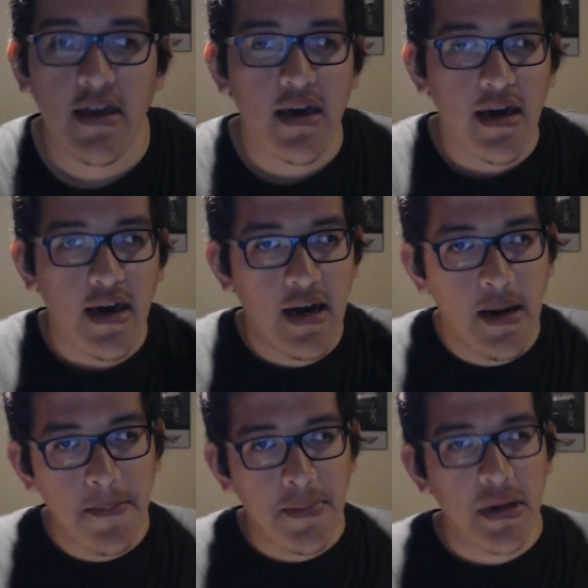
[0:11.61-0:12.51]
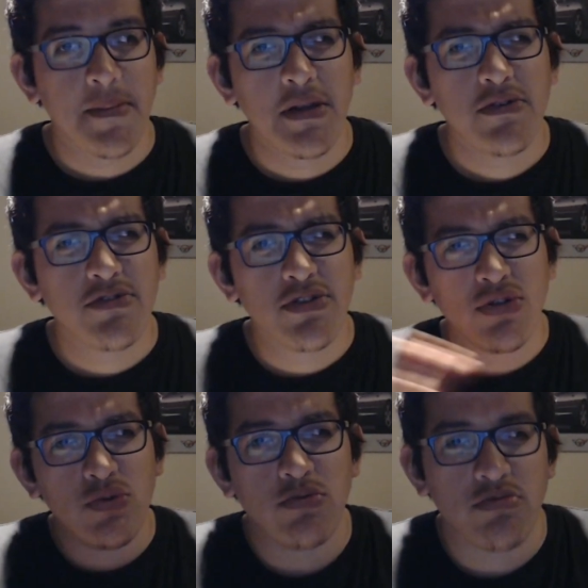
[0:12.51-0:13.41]
But I'm here to
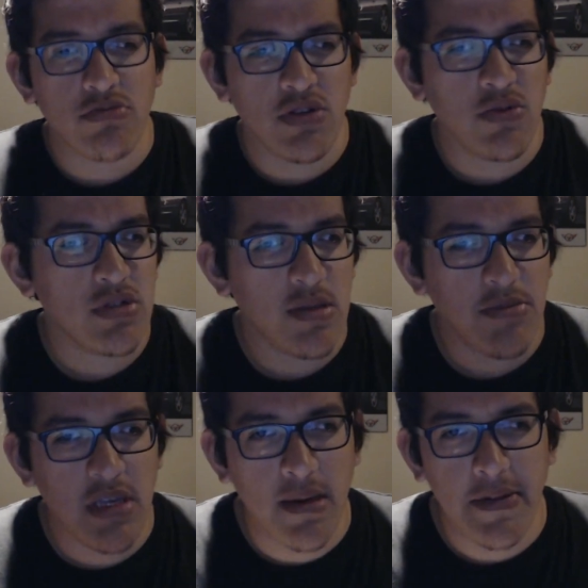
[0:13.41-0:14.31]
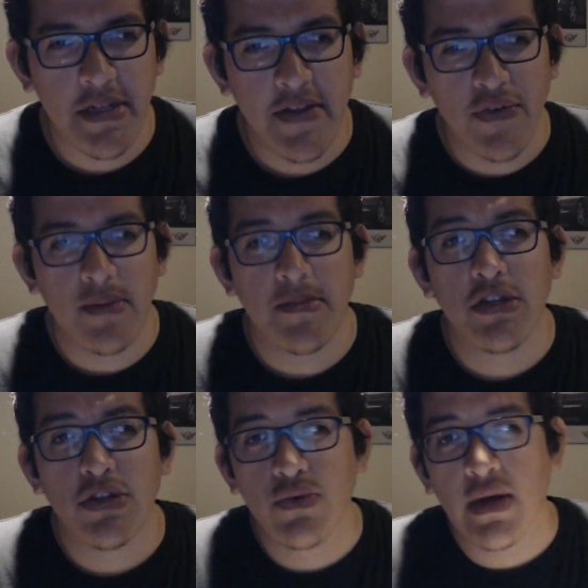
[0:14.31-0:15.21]
do something a bit different. I'm going to
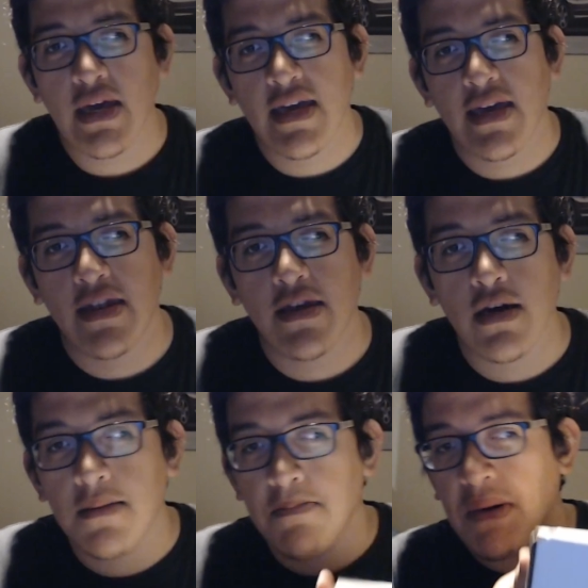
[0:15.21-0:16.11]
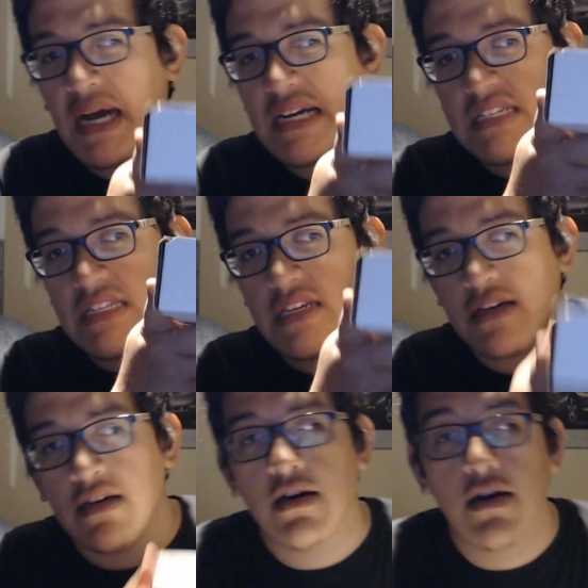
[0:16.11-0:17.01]
do an unboxing
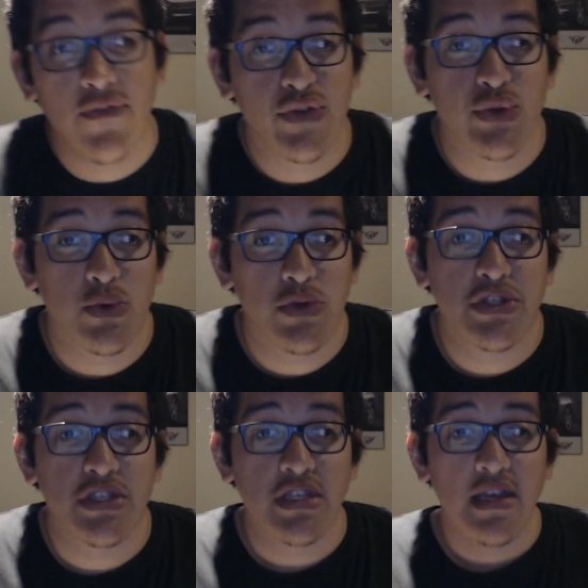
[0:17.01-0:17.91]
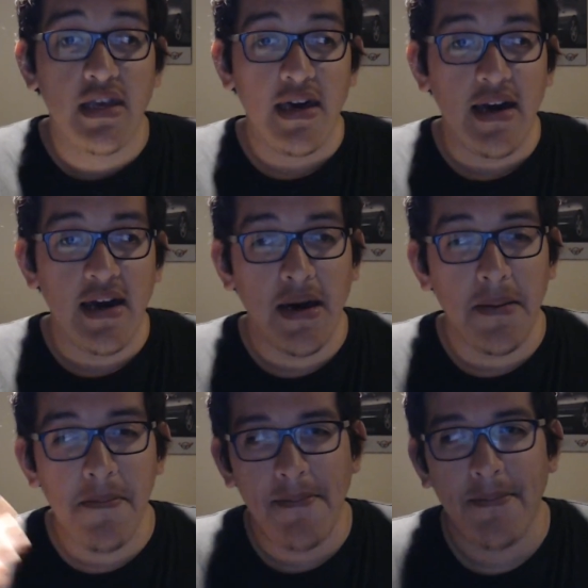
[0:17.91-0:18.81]
of sorts.
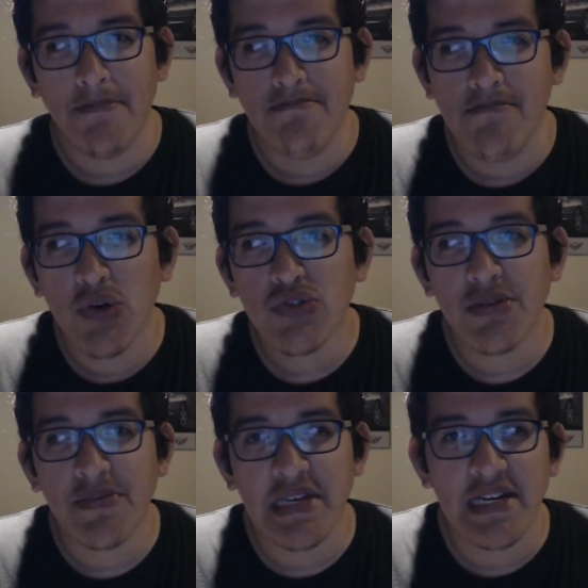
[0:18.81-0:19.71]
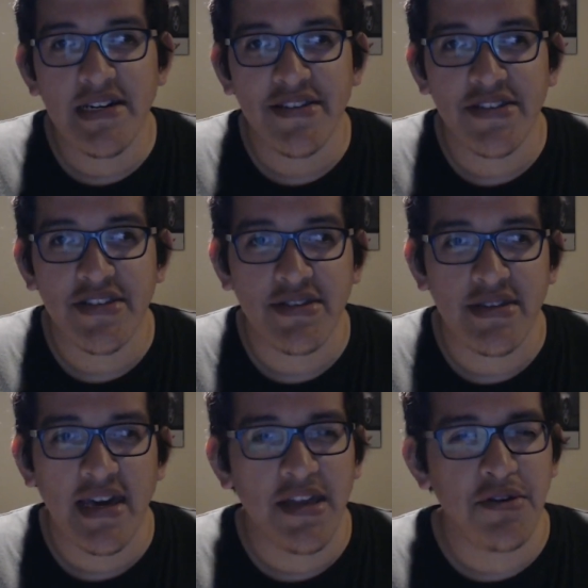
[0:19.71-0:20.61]
Mostly because,
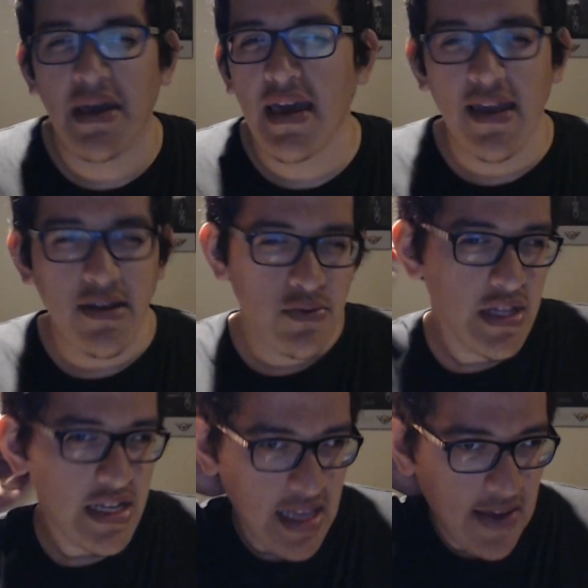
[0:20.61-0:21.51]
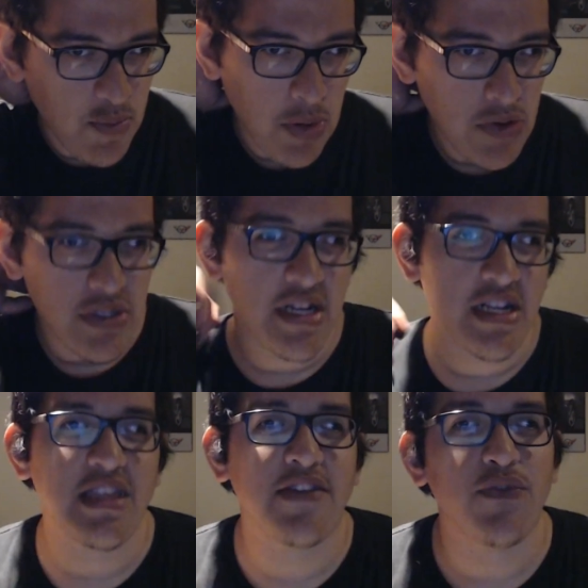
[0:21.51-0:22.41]
I don't know, I realize I haven't posted
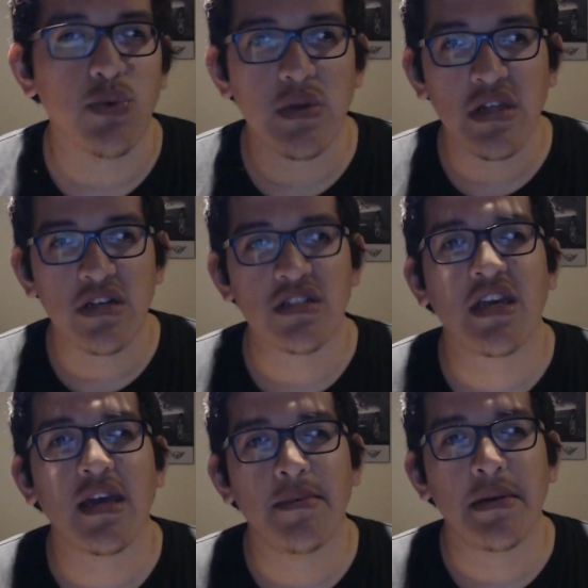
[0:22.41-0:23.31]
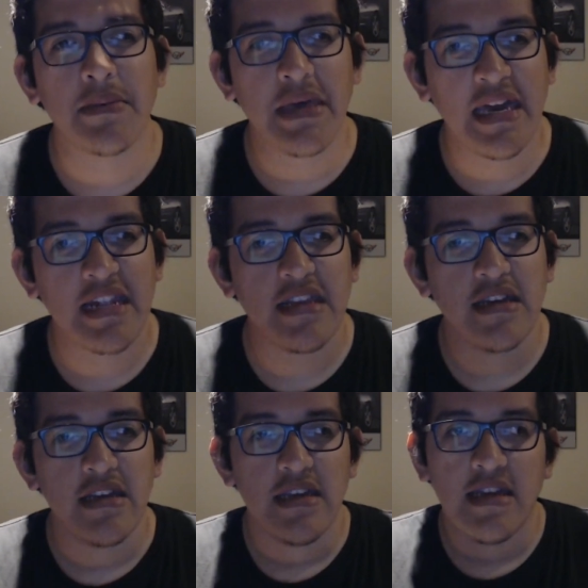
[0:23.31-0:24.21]
anything for a really long time, and I'm kind of
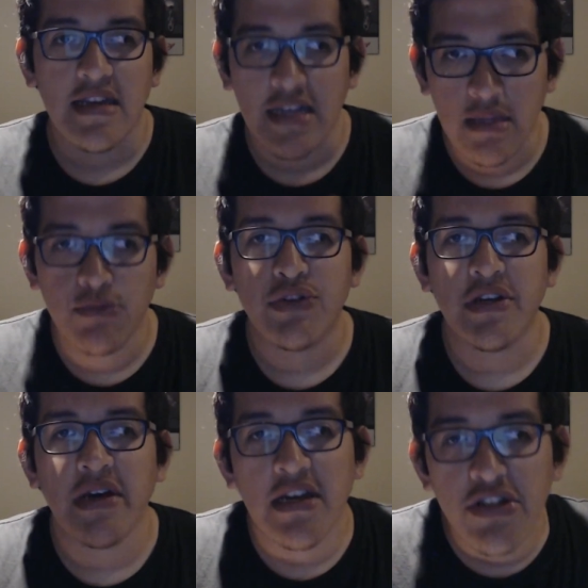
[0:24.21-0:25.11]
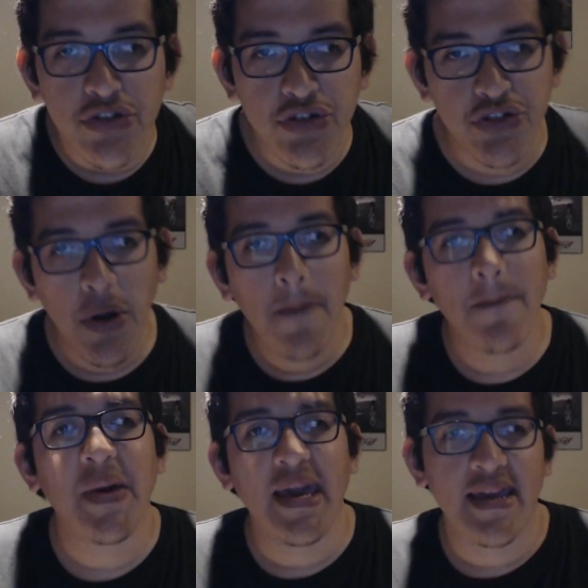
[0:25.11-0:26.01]
in the mood to jump
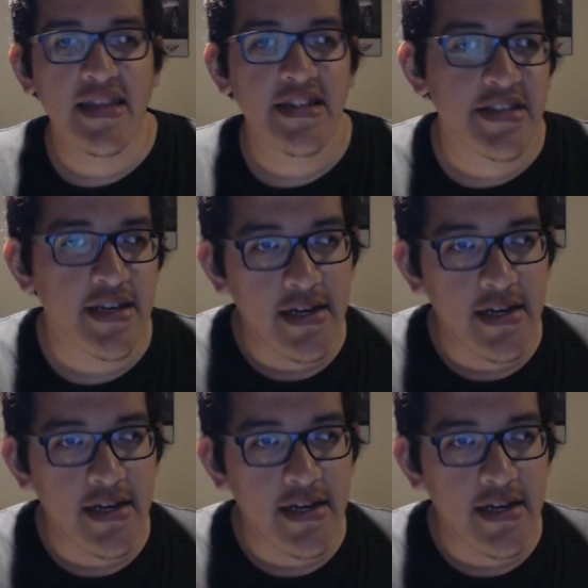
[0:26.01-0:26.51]
back into